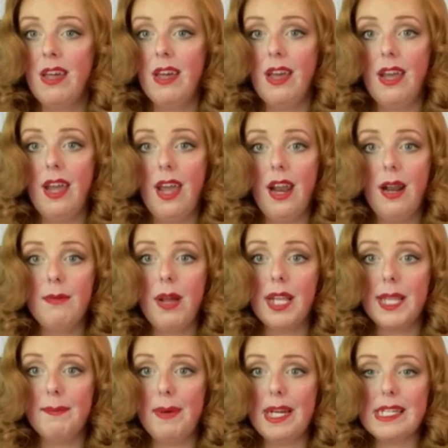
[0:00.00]
and I'm not the
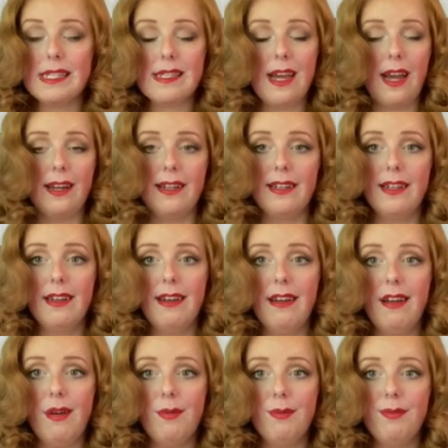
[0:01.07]
best at it.
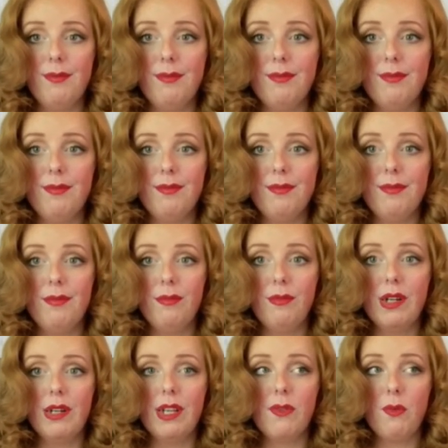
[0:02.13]
Um,
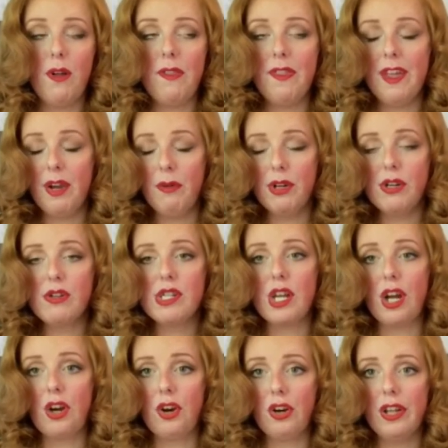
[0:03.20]
it's one thing when using
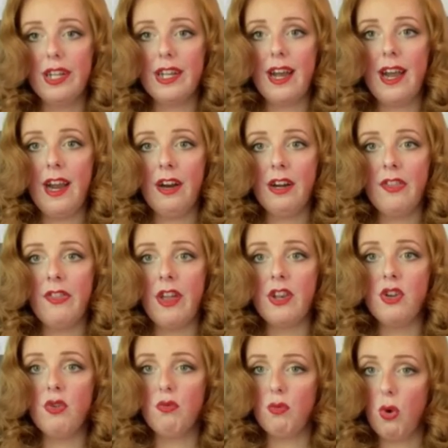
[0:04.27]
a curling iron and then
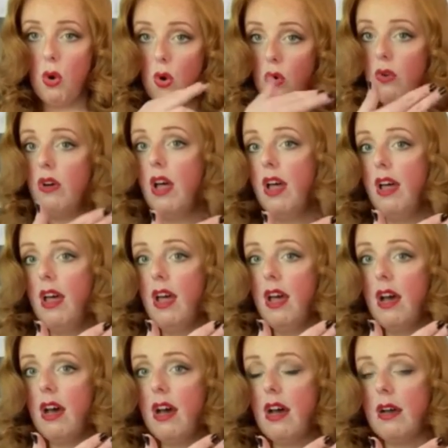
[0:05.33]
you roll,
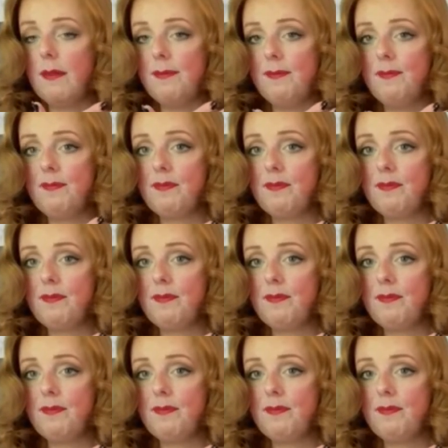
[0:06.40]
um,